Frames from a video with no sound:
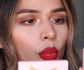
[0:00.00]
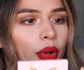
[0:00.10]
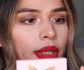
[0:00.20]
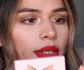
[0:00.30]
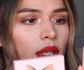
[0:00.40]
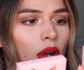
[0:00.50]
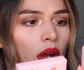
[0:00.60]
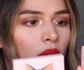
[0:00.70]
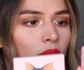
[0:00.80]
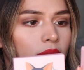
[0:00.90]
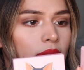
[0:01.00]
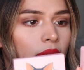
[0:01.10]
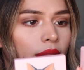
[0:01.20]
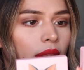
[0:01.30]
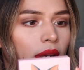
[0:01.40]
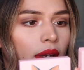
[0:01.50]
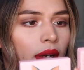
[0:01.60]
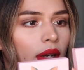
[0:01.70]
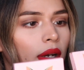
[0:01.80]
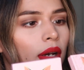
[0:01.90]
One is called
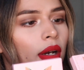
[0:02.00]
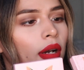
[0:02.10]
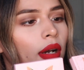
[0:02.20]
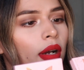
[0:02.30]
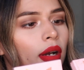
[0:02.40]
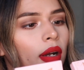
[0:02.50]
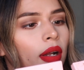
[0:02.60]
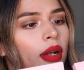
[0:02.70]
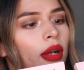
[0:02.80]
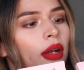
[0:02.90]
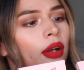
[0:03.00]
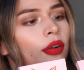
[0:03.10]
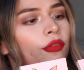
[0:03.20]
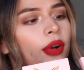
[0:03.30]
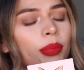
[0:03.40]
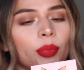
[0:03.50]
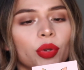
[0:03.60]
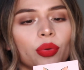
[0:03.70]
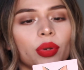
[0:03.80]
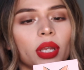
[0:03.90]
the From the
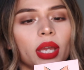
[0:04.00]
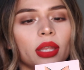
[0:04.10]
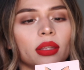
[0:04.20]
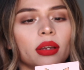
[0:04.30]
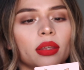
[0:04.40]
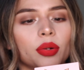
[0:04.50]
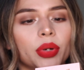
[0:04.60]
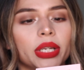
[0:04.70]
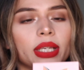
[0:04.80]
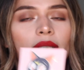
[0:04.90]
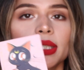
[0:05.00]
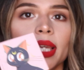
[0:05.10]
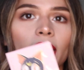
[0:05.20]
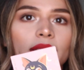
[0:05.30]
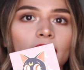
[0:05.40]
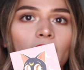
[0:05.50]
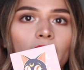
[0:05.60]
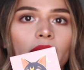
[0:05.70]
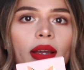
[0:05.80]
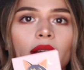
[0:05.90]
Moon and the other one is Cat's
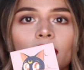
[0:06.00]
Eye.